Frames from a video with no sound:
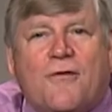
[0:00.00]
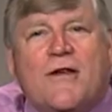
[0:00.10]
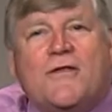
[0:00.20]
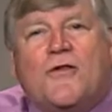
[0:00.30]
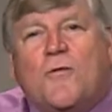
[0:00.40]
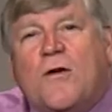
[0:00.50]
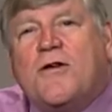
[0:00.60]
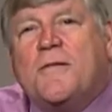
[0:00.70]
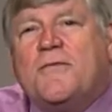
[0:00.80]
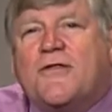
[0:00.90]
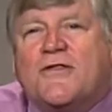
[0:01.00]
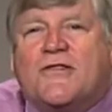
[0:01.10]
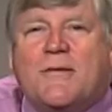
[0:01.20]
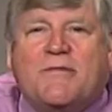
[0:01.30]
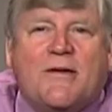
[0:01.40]
friends, and welcome to the
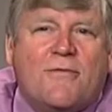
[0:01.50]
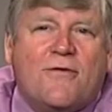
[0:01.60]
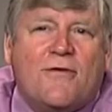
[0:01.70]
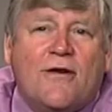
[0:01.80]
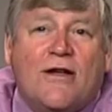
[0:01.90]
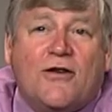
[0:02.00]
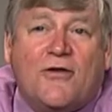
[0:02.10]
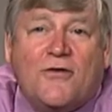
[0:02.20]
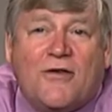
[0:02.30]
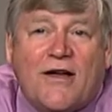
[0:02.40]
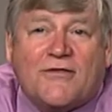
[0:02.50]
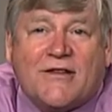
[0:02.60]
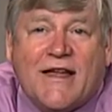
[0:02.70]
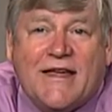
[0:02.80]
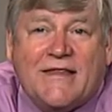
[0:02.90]
September
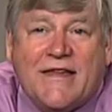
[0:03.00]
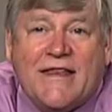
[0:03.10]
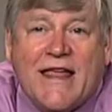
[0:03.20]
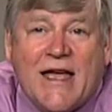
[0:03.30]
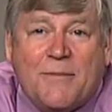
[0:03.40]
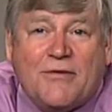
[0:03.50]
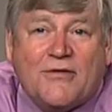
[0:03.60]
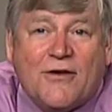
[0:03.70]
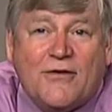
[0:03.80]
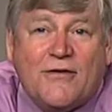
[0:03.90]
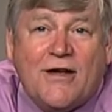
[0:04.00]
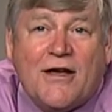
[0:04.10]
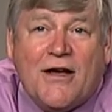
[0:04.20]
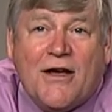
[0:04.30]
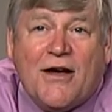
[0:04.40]
2018 episode
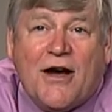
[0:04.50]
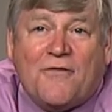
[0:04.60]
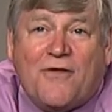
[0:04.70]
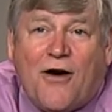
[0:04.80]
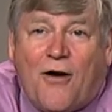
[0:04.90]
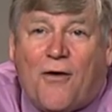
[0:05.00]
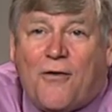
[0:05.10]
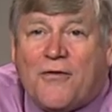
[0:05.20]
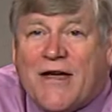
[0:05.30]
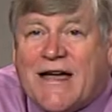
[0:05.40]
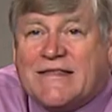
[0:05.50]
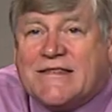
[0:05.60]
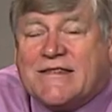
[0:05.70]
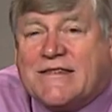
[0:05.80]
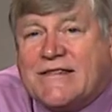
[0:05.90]
of All That
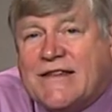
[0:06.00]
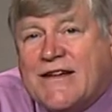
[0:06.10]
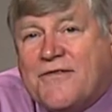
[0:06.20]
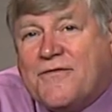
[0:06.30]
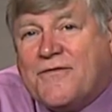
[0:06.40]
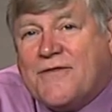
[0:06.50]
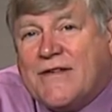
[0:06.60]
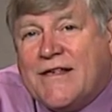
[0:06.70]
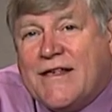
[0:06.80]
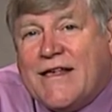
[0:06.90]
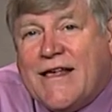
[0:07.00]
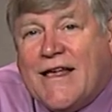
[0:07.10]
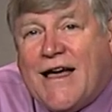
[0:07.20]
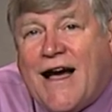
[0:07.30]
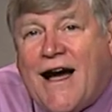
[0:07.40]
Stuff.
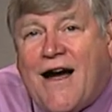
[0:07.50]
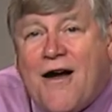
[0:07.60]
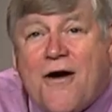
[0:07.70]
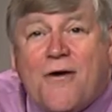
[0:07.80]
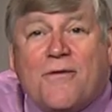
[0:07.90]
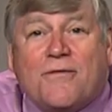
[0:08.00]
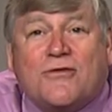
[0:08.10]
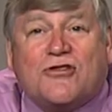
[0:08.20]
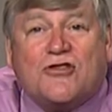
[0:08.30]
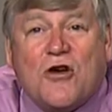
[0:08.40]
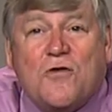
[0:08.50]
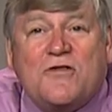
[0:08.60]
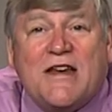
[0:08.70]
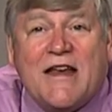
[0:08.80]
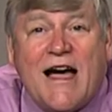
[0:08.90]
Our show
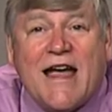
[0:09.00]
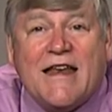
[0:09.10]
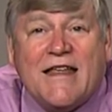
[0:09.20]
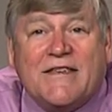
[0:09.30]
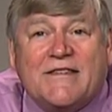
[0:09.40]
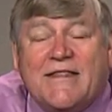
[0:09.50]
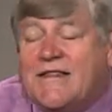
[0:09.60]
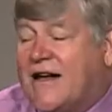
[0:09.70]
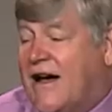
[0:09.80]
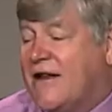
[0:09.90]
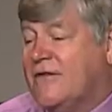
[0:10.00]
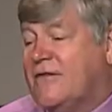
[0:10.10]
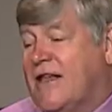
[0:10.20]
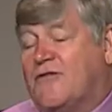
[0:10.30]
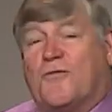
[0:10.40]
tonight is entitled, let's